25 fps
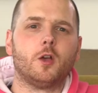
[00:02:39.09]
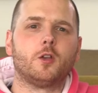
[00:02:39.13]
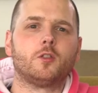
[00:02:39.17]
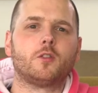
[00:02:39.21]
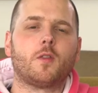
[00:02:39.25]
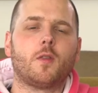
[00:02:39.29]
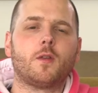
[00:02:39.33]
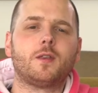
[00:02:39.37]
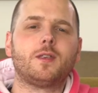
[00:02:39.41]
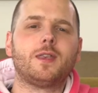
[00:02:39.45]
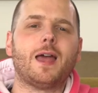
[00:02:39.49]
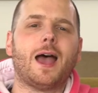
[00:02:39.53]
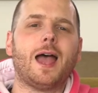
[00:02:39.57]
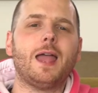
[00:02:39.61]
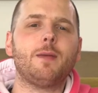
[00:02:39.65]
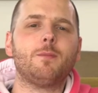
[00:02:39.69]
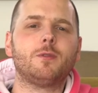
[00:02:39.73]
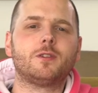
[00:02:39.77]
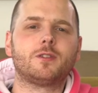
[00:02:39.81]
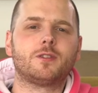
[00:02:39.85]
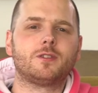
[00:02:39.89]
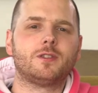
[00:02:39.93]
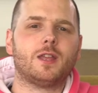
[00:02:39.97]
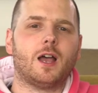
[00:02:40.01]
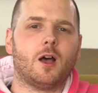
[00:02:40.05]
So the time
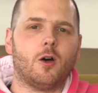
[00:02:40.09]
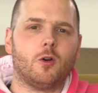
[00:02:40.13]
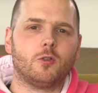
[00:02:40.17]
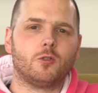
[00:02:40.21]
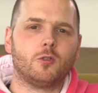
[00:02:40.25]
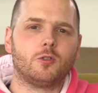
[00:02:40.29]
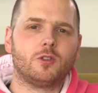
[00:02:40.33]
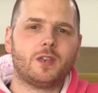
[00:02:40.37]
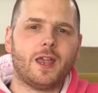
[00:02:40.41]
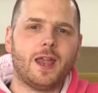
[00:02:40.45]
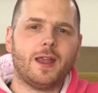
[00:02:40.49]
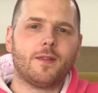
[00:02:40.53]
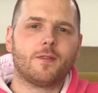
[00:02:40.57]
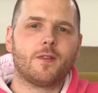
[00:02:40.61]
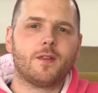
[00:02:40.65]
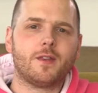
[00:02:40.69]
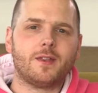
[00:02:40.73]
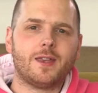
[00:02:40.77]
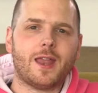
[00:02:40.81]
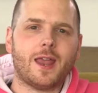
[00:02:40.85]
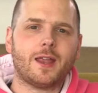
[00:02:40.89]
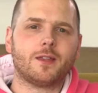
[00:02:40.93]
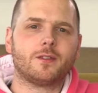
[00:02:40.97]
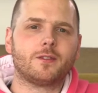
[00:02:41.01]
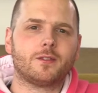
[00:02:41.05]
is now to take the
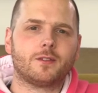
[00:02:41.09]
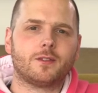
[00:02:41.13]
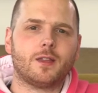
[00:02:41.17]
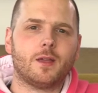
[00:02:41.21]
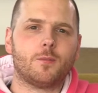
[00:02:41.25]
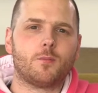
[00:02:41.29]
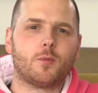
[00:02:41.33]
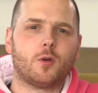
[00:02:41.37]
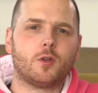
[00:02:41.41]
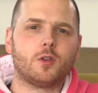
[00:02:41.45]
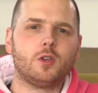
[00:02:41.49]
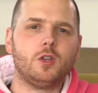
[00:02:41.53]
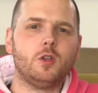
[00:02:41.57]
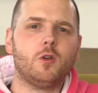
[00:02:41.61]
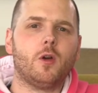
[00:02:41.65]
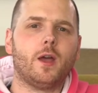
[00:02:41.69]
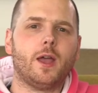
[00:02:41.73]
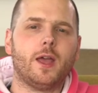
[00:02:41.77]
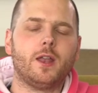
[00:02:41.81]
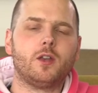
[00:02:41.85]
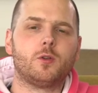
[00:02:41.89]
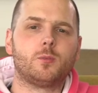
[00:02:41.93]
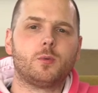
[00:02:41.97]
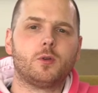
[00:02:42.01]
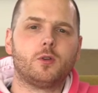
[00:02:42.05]
next step on your
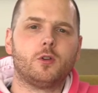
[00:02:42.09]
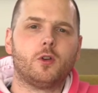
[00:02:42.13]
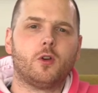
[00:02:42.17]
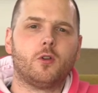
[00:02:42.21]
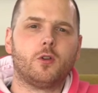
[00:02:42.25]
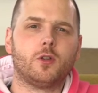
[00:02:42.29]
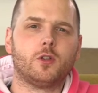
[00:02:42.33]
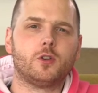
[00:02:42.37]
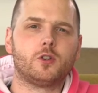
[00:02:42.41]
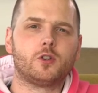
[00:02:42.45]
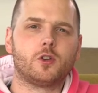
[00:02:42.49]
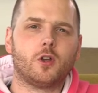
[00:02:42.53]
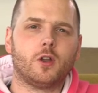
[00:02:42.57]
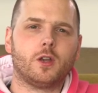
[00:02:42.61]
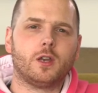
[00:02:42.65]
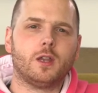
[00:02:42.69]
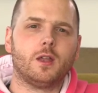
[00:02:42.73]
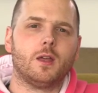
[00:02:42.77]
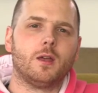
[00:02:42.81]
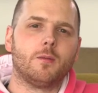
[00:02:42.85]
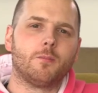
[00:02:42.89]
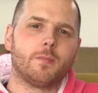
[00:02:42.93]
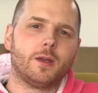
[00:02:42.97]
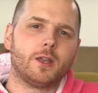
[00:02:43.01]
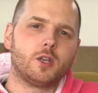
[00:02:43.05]
entrepreneurial journey
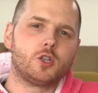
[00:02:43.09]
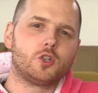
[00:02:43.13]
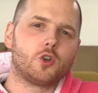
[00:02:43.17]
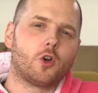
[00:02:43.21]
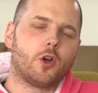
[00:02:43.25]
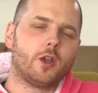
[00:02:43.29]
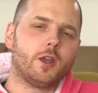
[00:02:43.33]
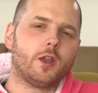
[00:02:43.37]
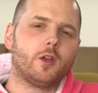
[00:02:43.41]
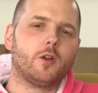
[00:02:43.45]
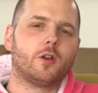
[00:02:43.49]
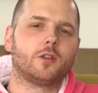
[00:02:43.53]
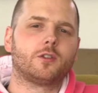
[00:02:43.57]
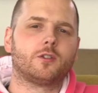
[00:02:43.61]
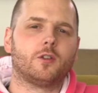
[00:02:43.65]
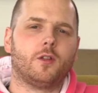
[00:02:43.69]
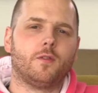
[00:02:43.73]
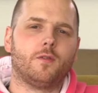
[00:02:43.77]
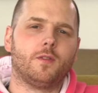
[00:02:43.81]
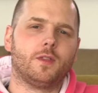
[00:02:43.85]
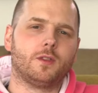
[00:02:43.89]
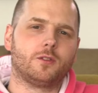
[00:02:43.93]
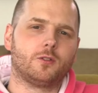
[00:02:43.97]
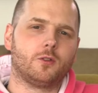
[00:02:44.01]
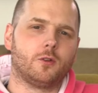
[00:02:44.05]
by joining us
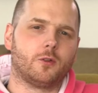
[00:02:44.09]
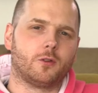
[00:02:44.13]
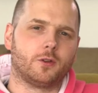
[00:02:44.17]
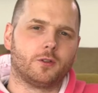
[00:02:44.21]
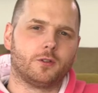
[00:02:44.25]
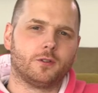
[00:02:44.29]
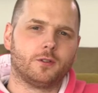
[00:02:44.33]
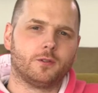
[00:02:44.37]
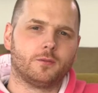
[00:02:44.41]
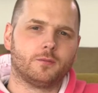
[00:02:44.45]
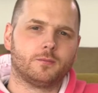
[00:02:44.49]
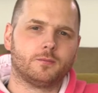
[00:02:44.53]
on this course.